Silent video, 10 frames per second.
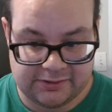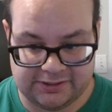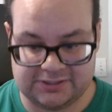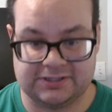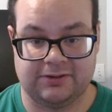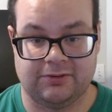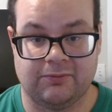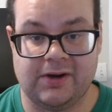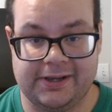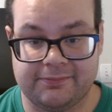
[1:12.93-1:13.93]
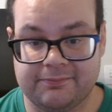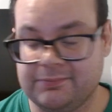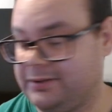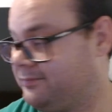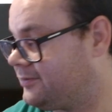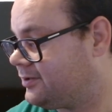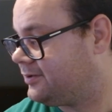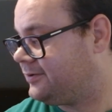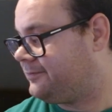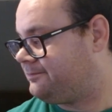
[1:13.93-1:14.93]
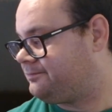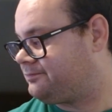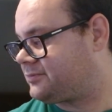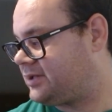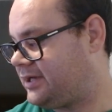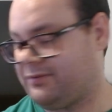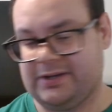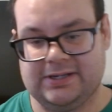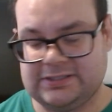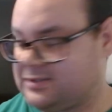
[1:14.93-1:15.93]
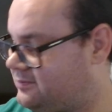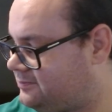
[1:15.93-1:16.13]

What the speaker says: This is the only way. But anyway, guys,